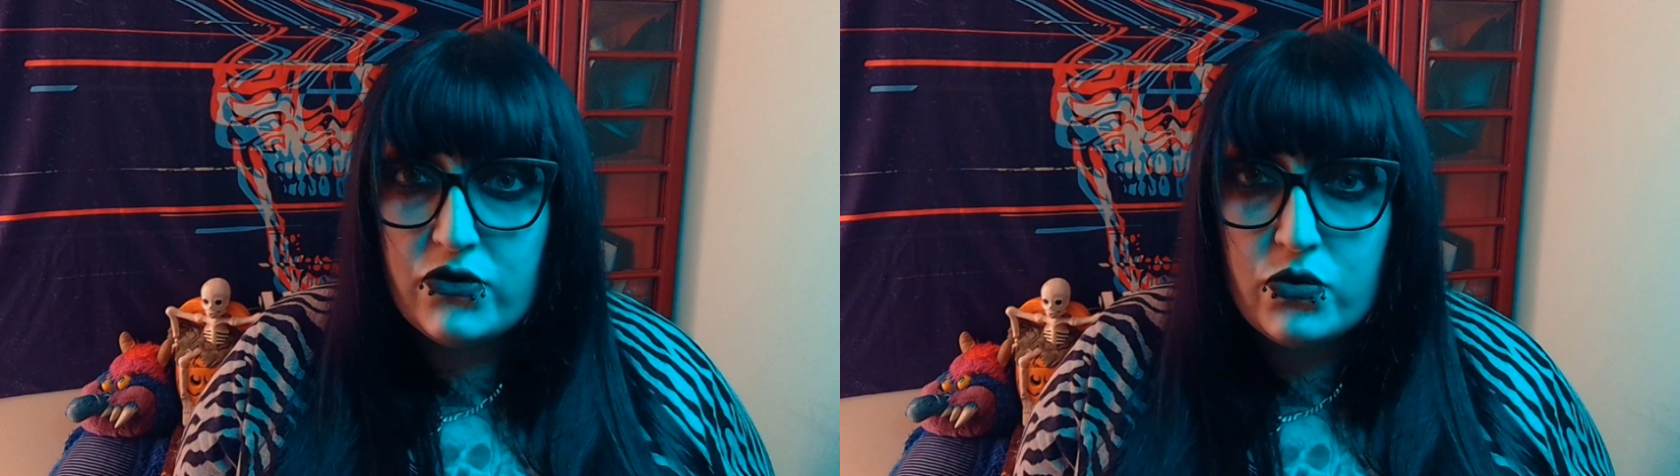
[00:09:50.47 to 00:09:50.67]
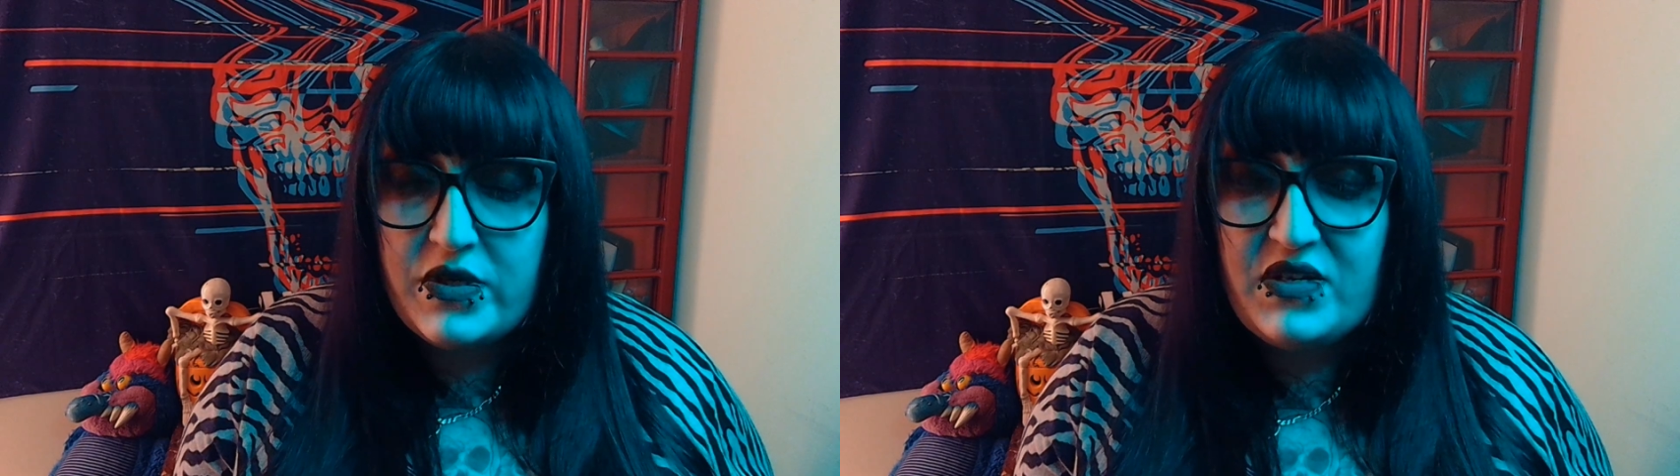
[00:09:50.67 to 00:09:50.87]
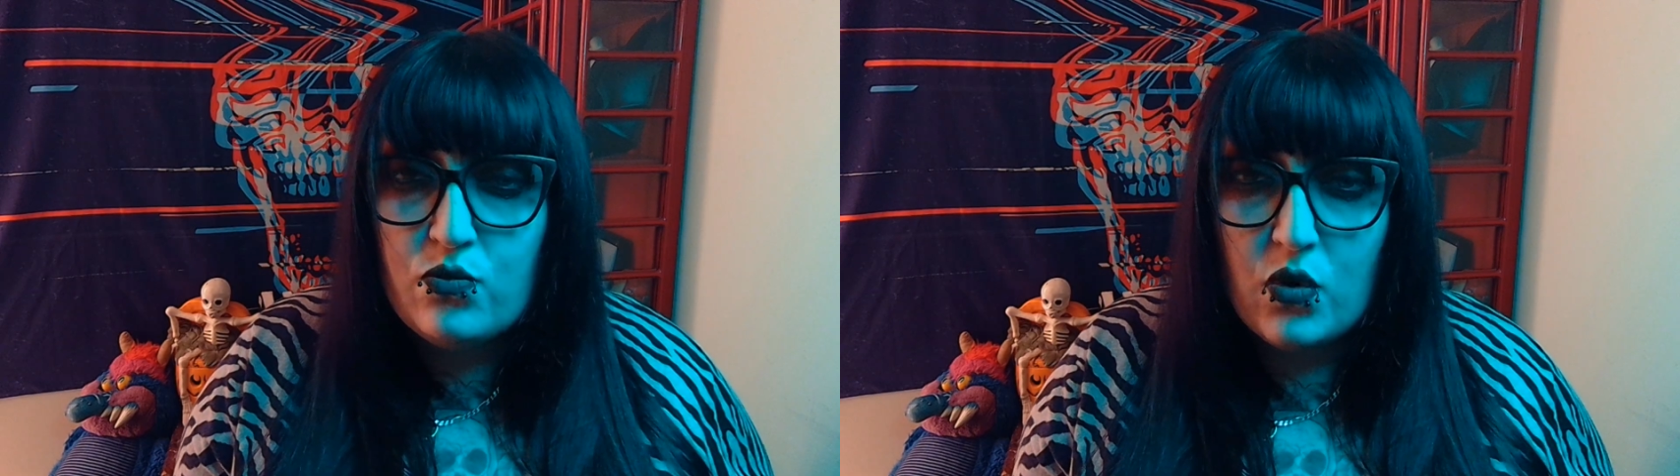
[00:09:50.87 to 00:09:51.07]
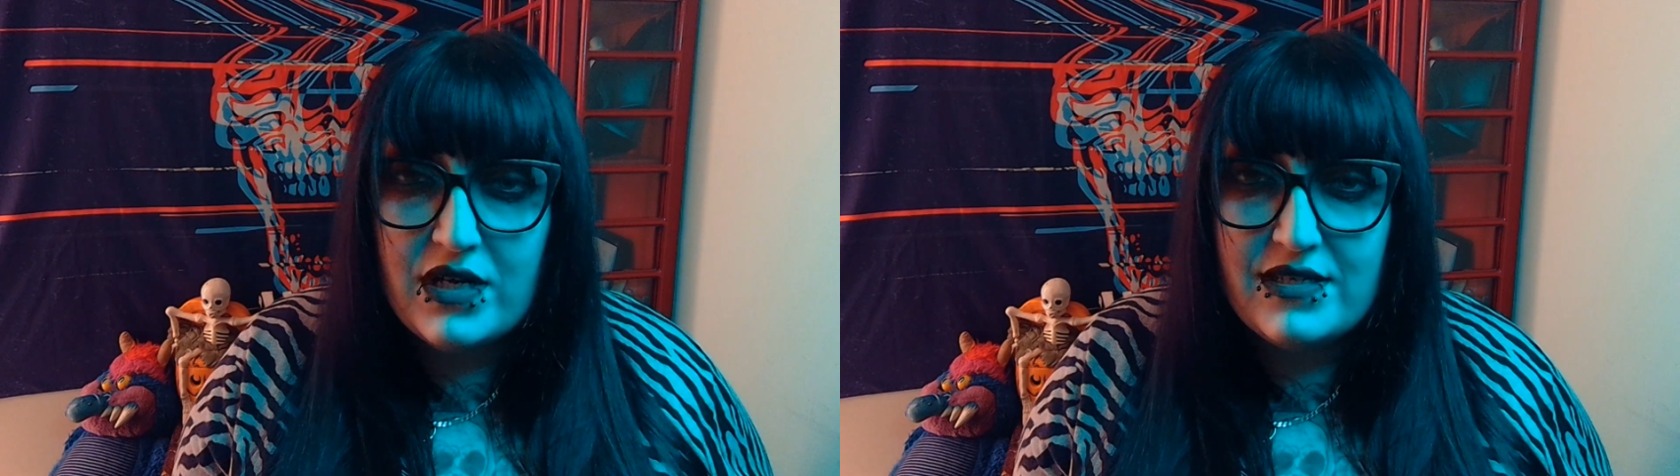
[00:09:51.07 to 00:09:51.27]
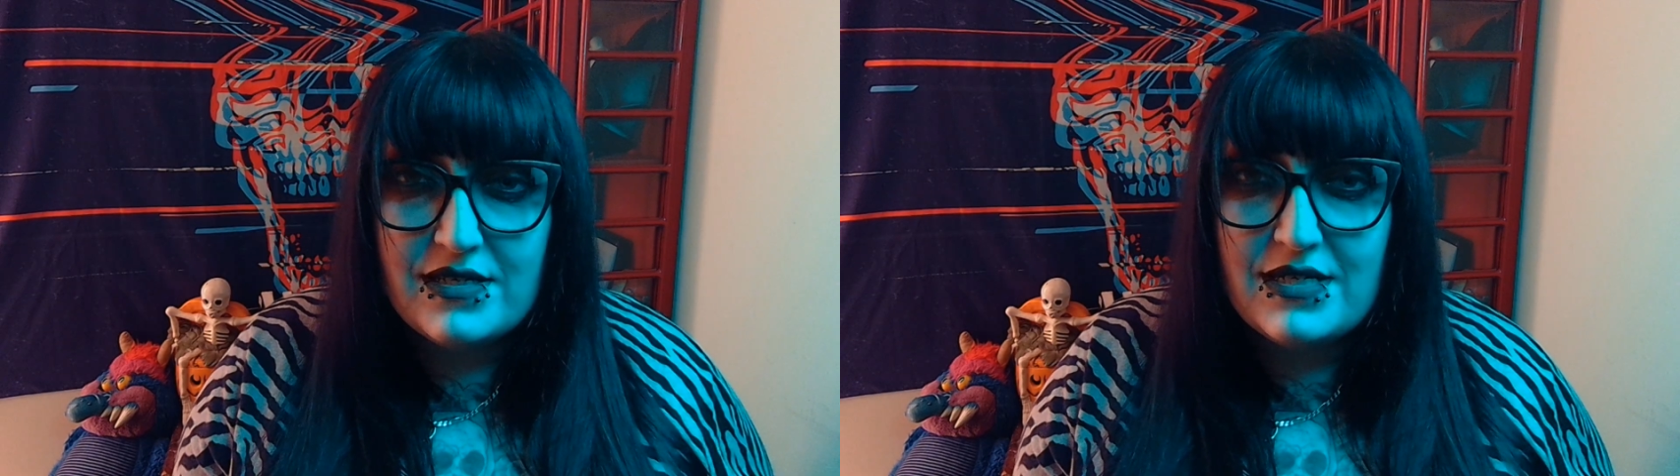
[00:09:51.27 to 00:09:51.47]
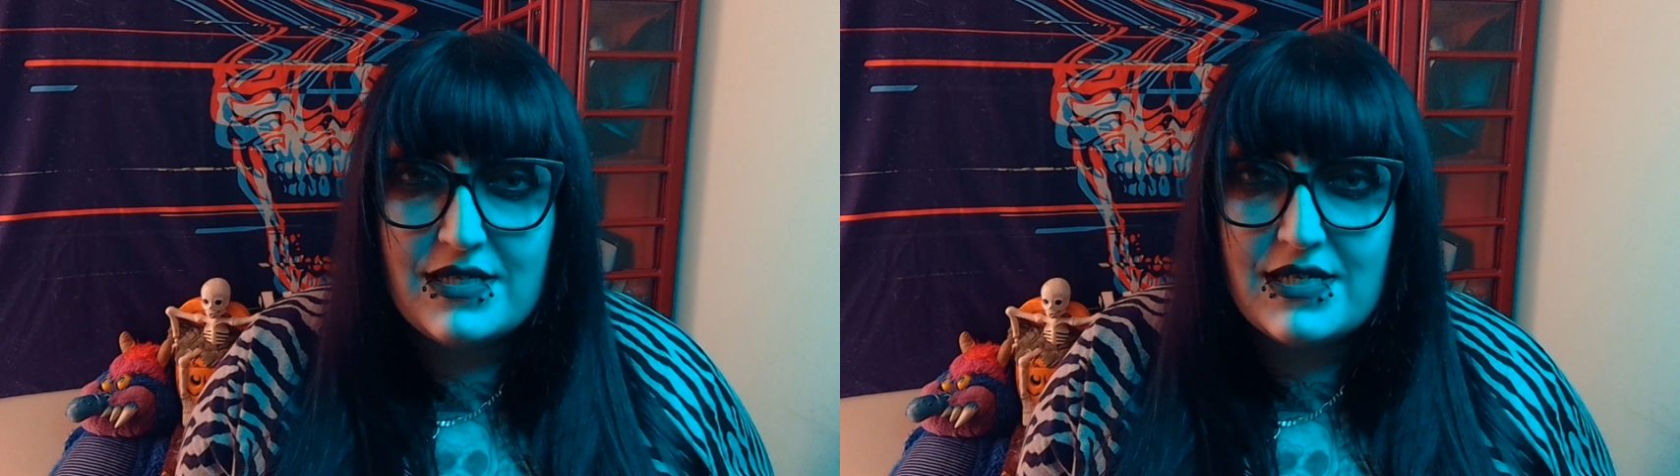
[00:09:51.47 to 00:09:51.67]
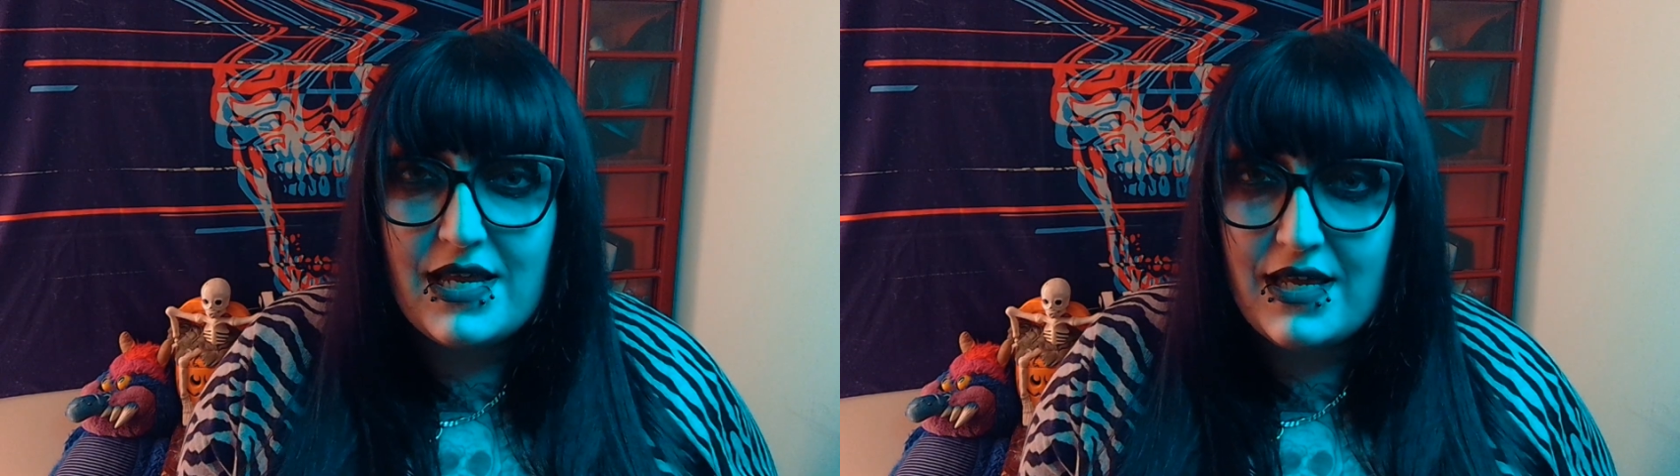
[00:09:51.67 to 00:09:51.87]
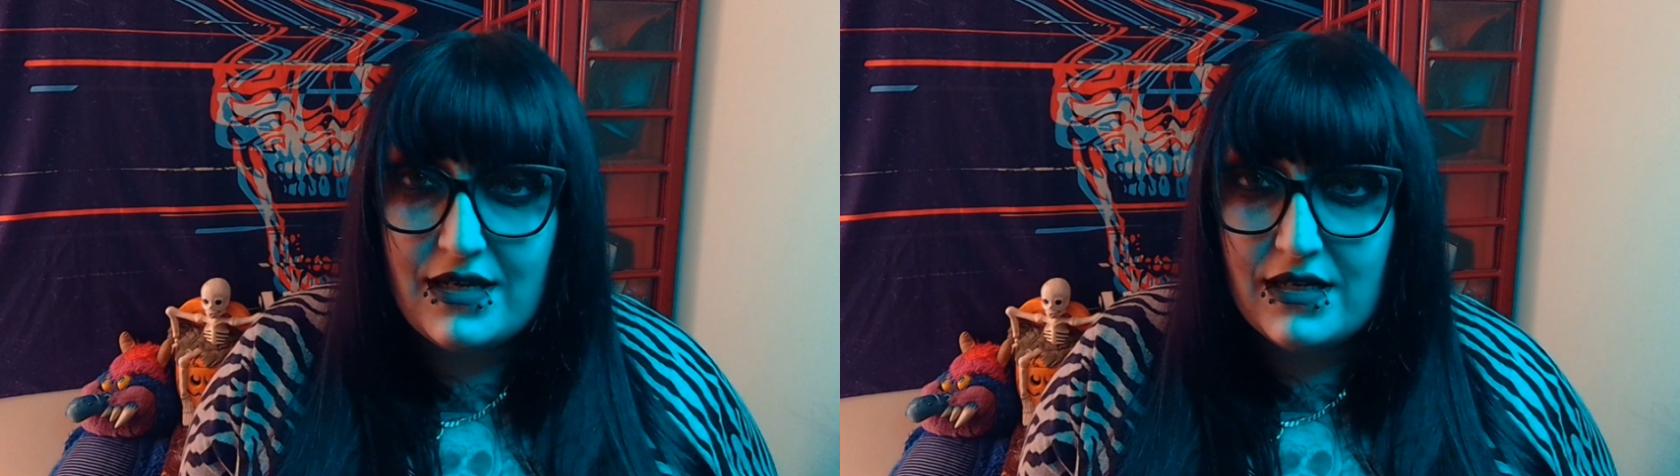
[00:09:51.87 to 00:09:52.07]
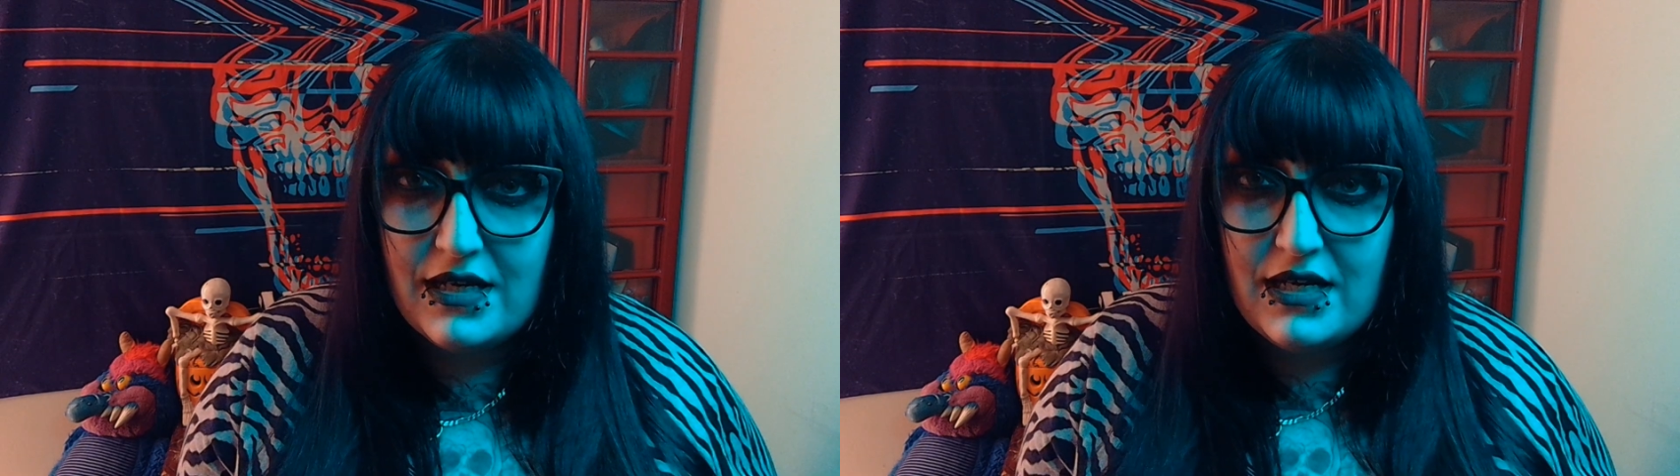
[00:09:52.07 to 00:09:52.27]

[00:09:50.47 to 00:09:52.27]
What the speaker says: who he was in his head.